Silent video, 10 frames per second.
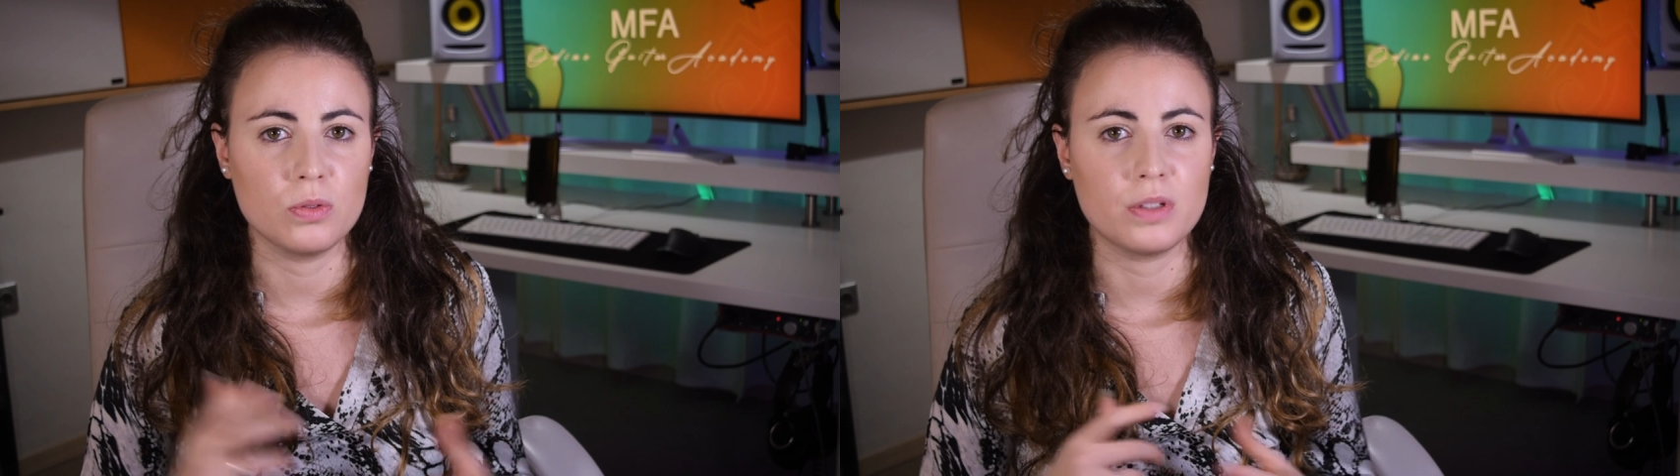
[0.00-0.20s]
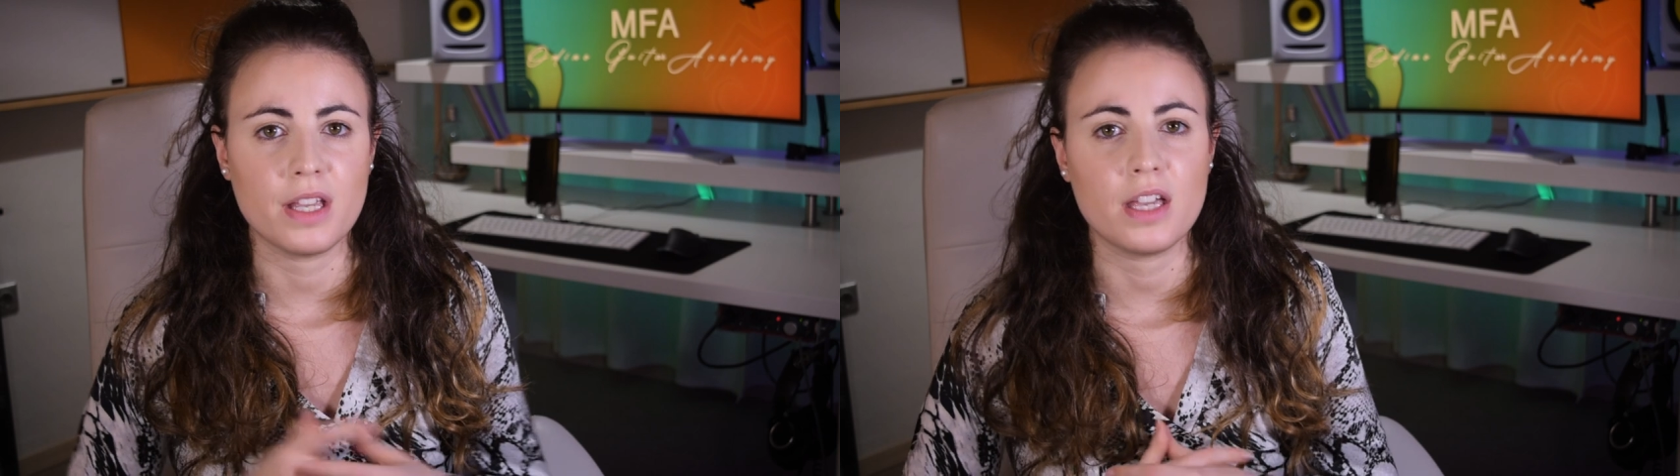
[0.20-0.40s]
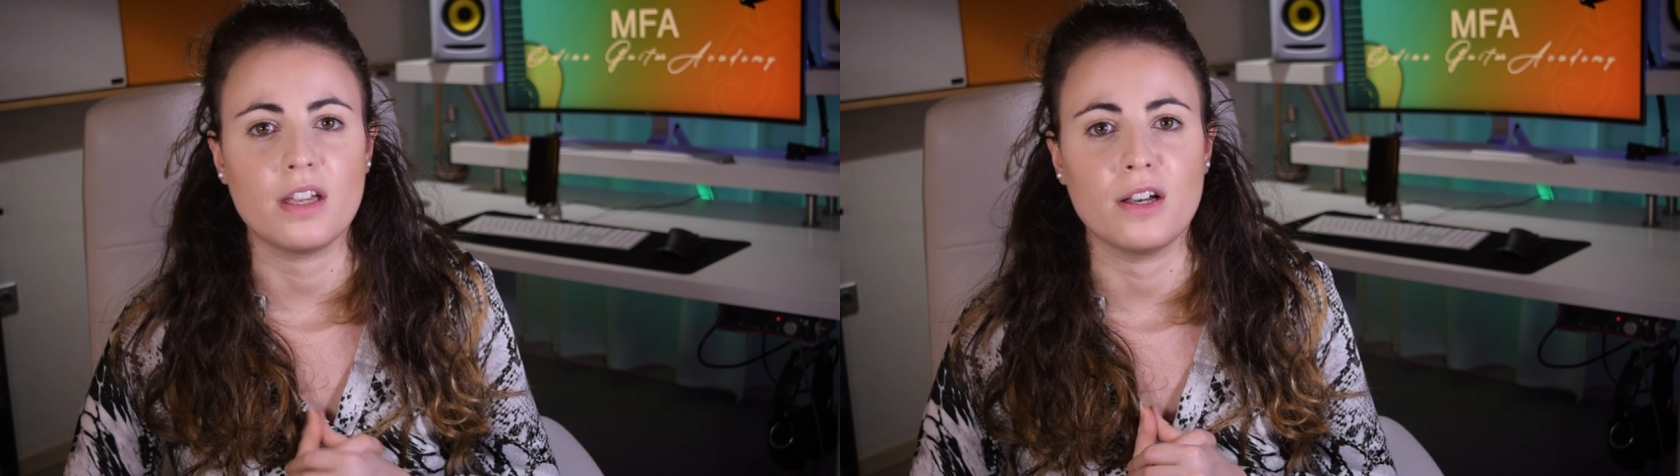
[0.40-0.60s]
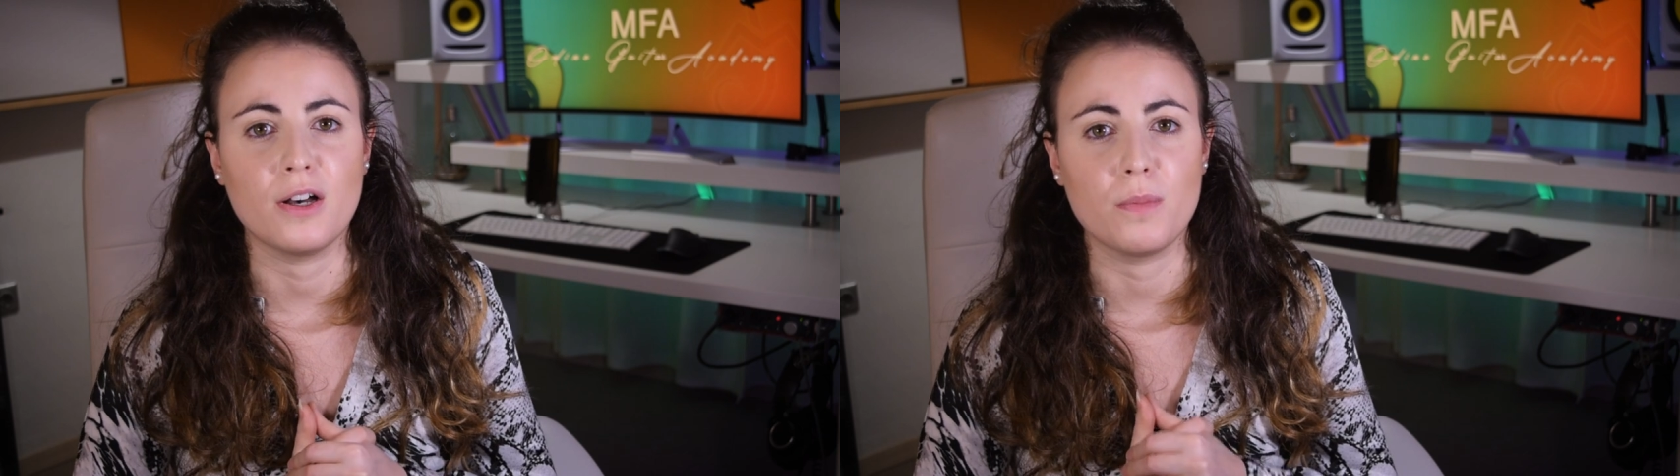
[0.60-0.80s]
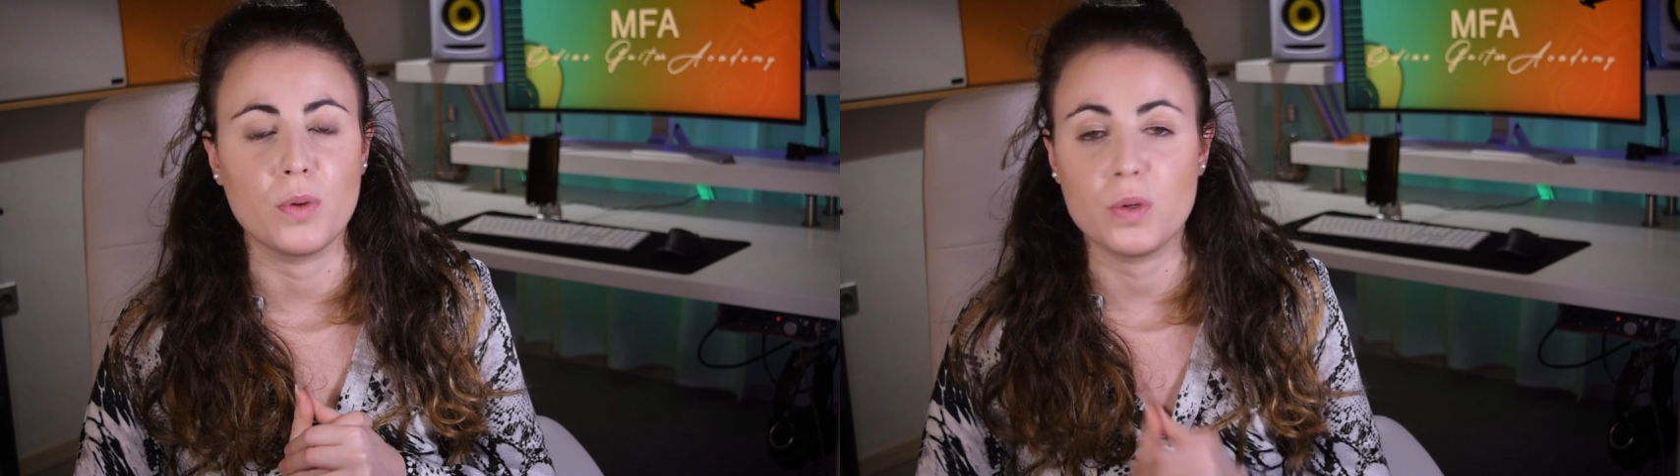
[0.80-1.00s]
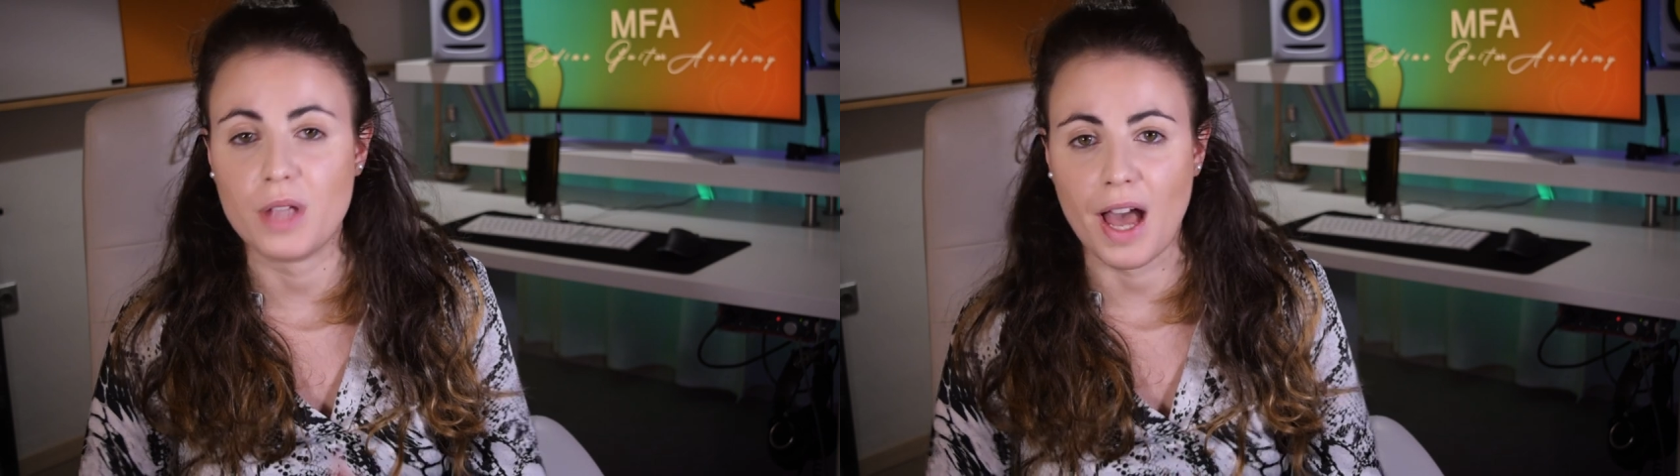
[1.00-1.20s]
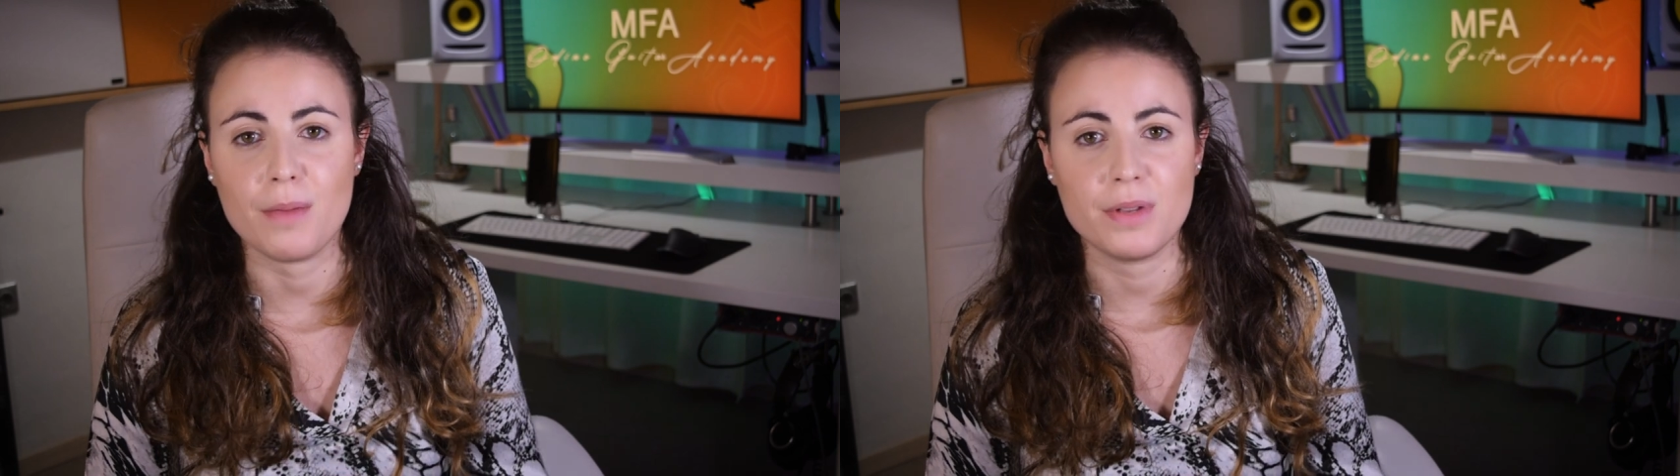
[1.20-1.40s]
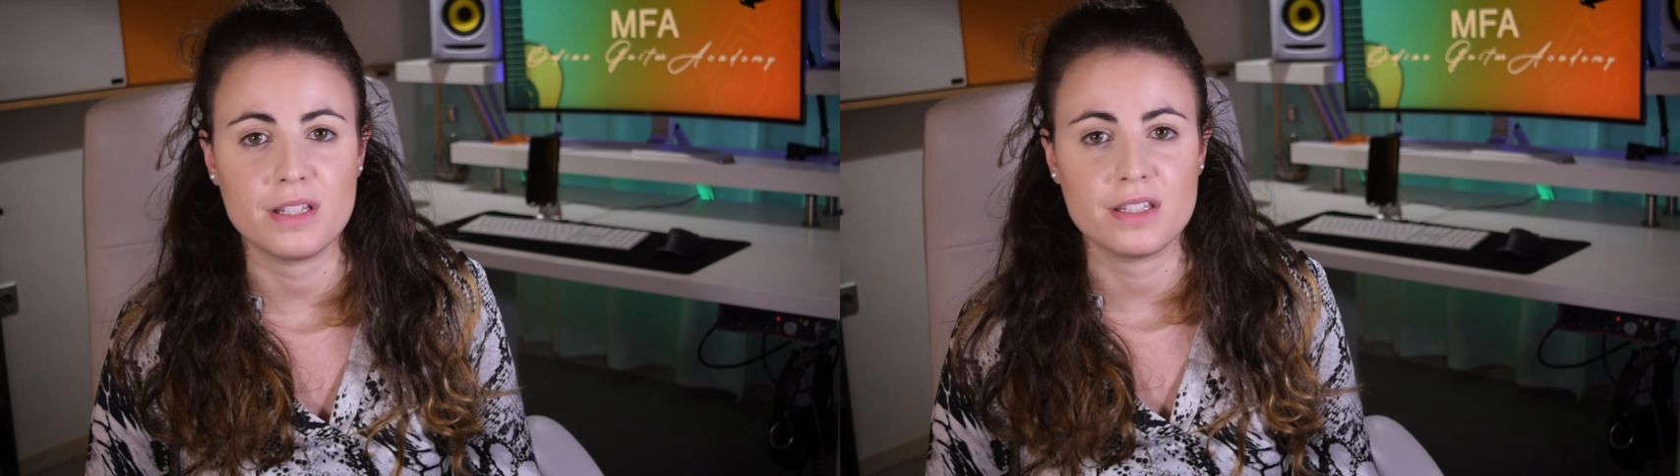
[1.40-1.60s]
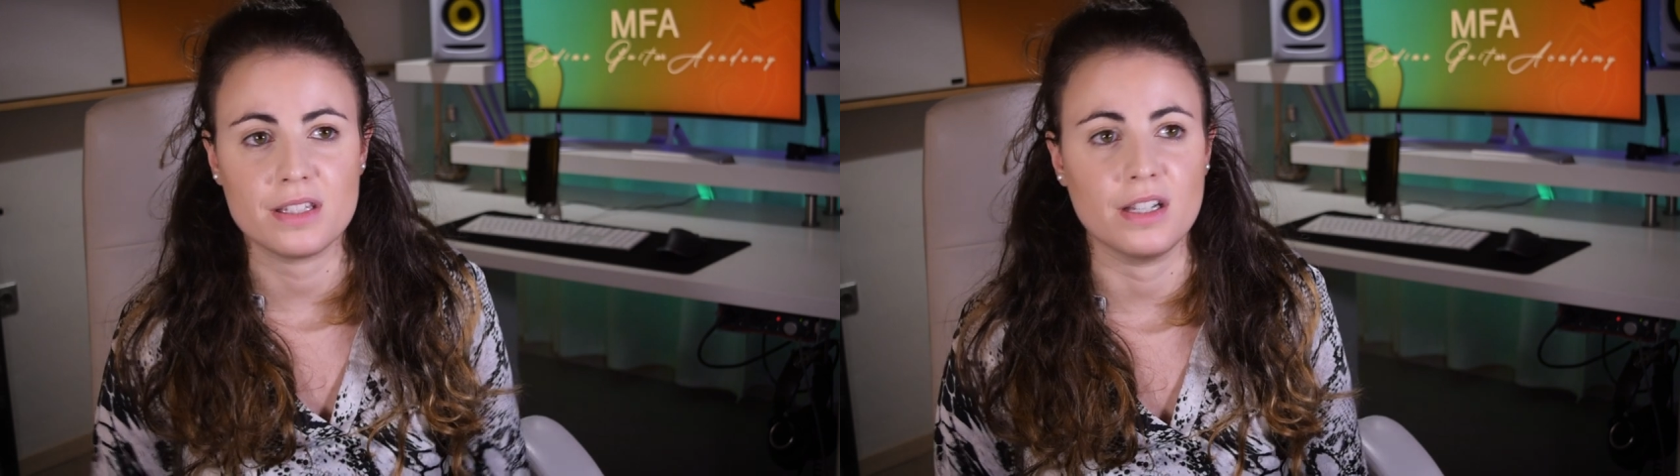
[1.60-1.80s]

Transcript: to take good habits